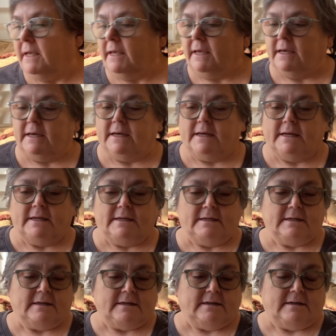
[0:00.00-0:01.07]
And
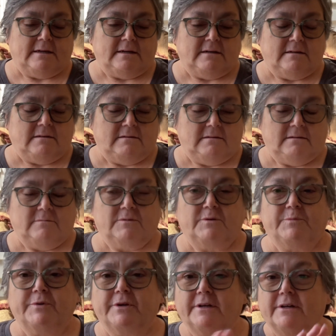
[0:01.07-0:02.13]
uh, I'm going
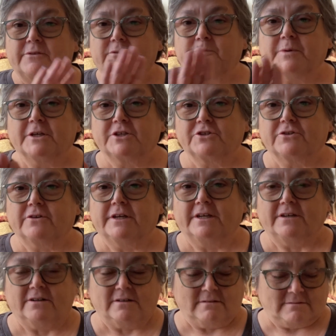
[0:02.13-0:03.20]
to put another picture
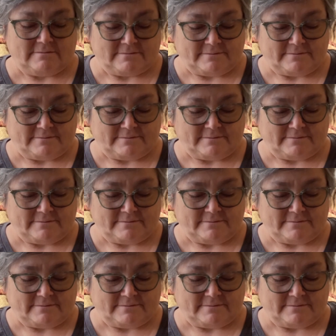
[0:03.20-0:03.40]
here